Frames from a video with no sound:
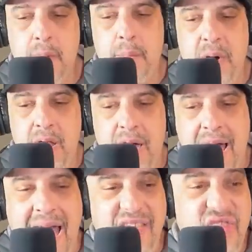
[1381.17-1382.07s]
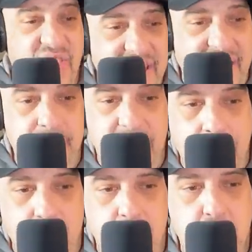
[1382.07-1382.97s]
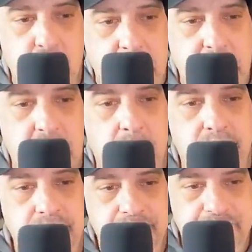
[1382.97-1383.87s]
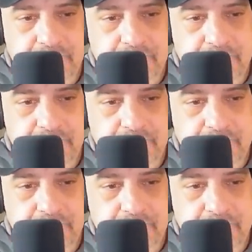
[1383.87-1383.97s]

But uh, I think I've been able to shed some